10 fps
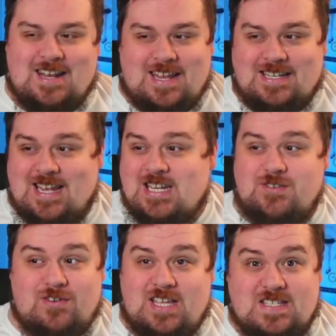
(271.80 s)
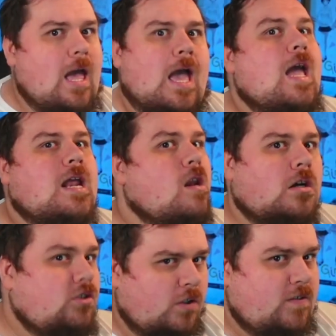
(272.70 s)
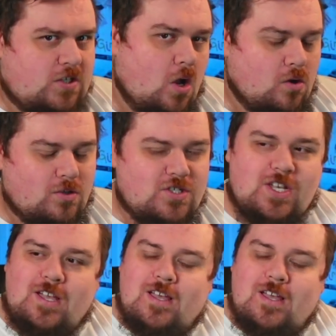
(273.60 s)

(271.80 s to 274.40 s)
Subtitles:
they tend to release a lot of songs.